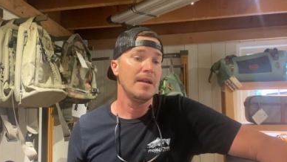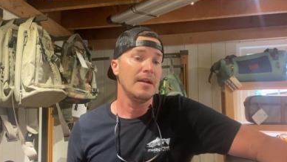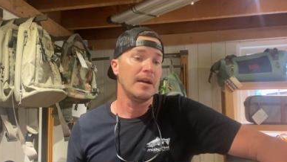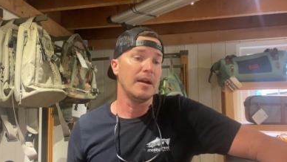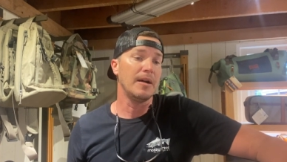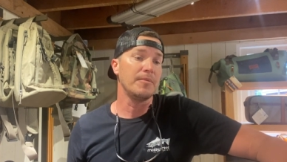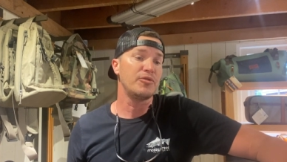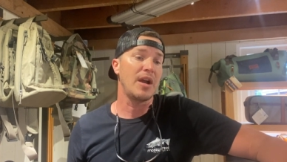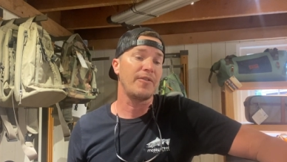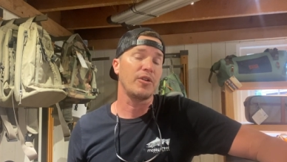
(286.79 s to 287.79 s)
Um,
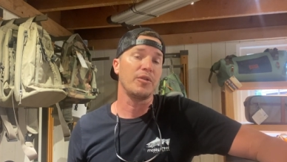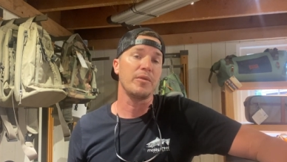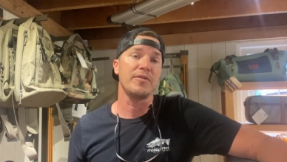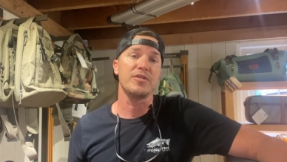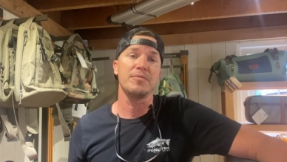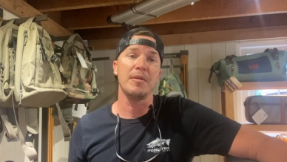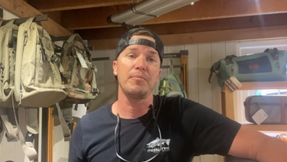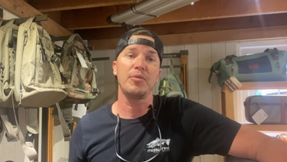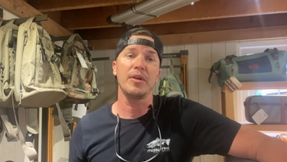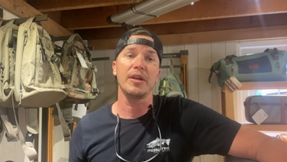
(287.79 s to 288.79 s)
traffic on the rivers has been
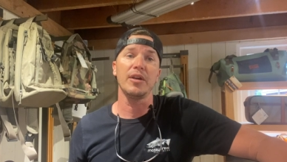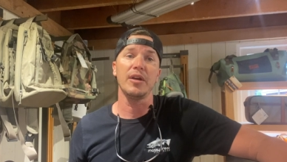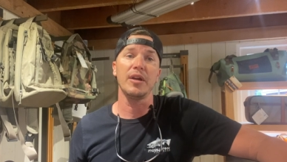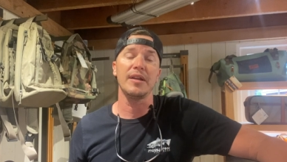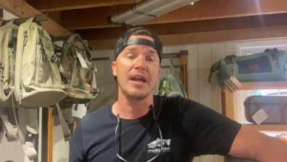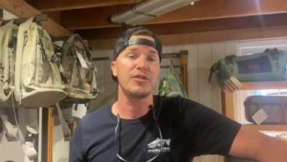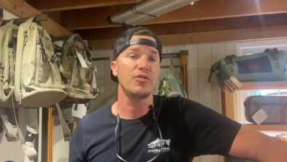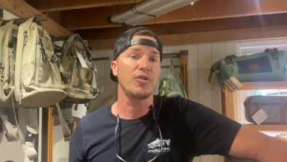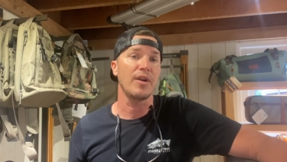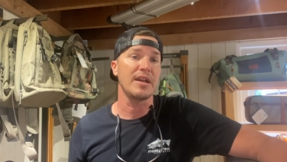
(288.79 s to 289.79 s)
pretty good, not too
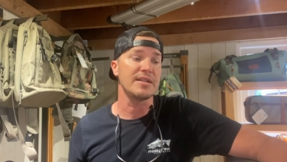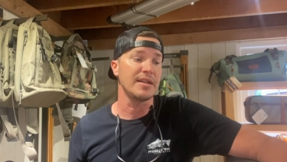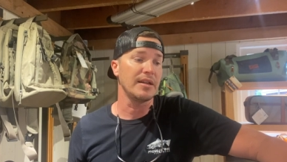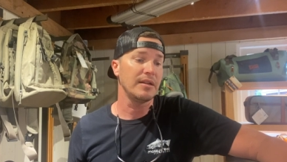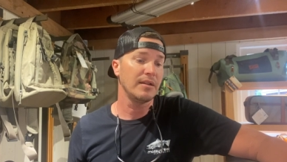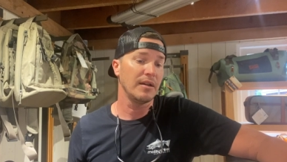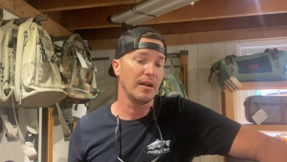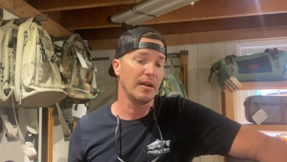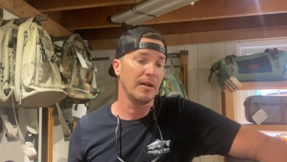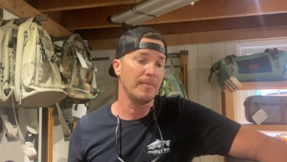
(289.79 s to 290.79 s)
crazy.
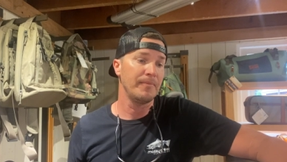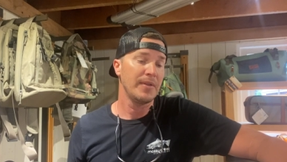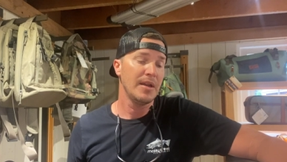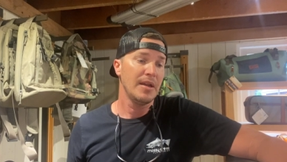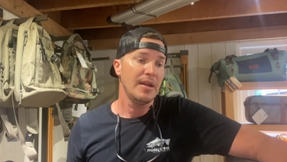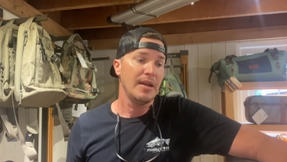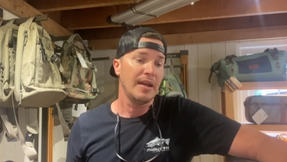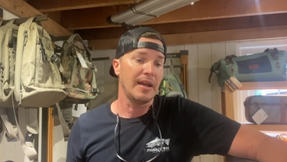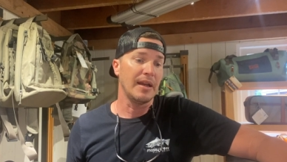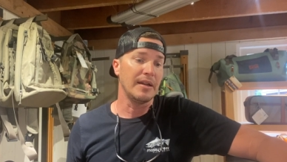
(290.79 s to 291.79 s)
Um,
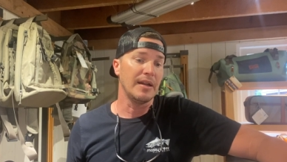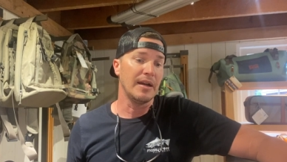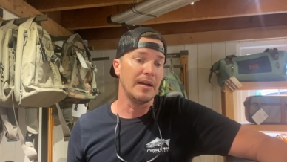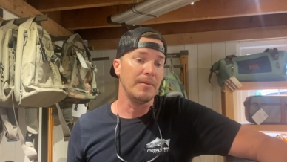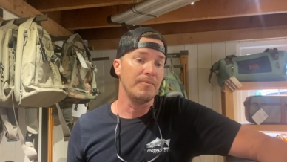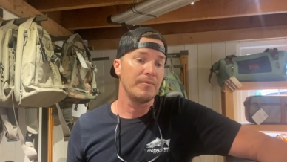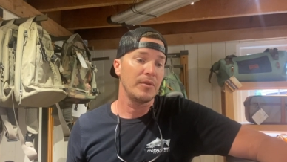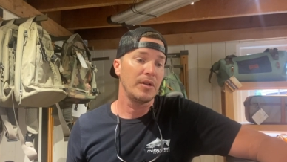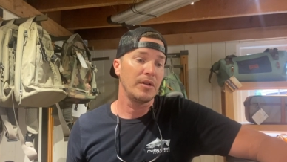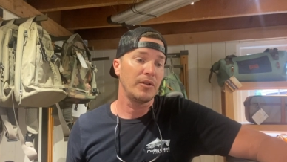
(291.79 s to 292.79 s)
and um,
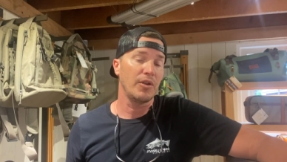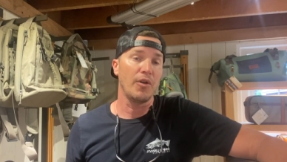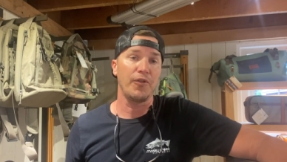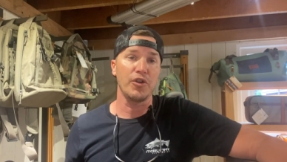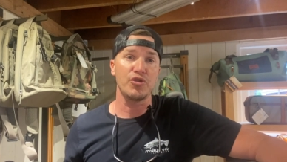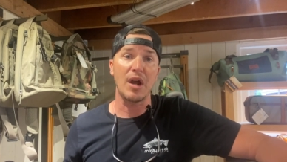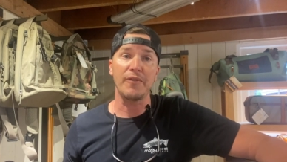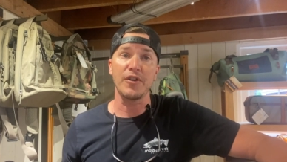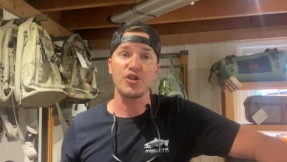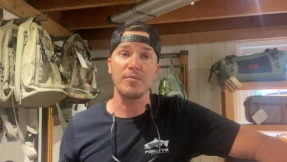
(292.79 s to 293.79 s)
so for you trout
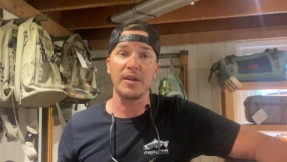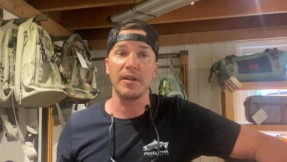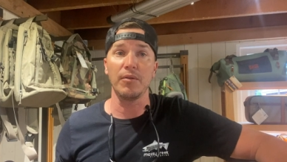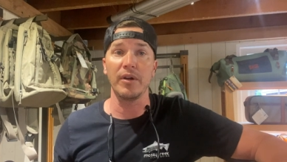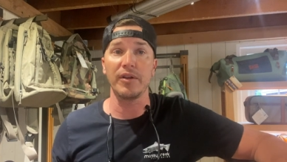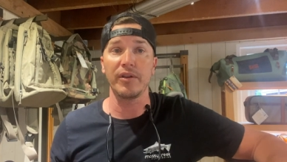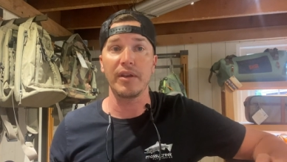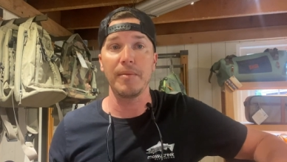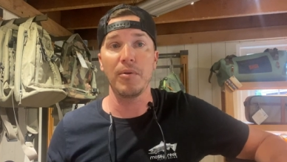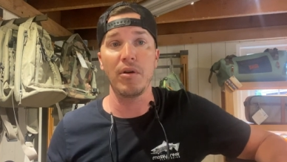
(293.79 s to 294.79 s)
fishermen that want to just
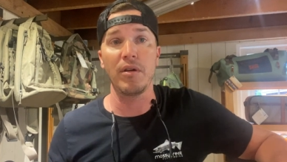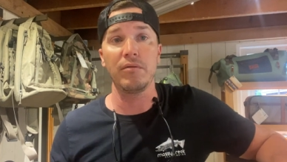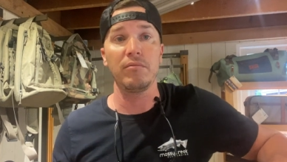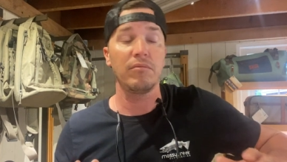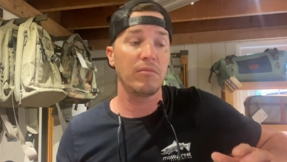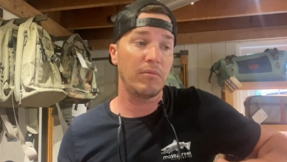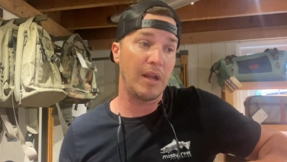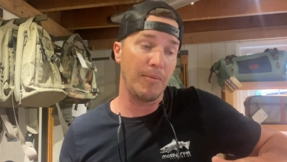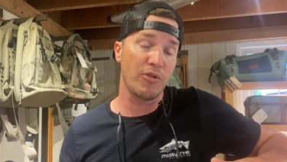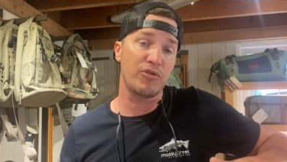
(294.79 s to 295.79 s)
keep on,
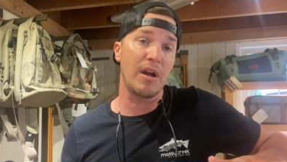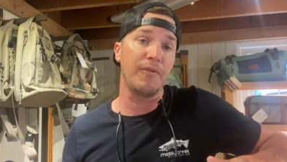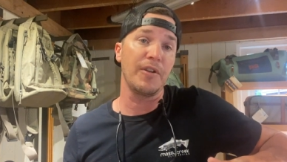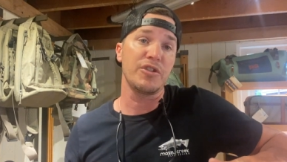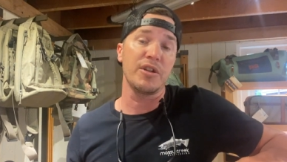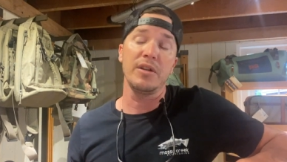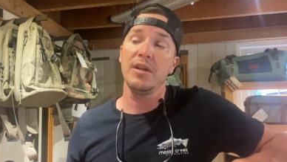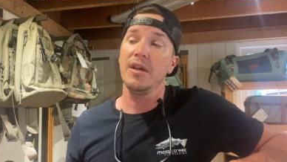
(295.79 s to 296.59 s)
keep on trout fishing,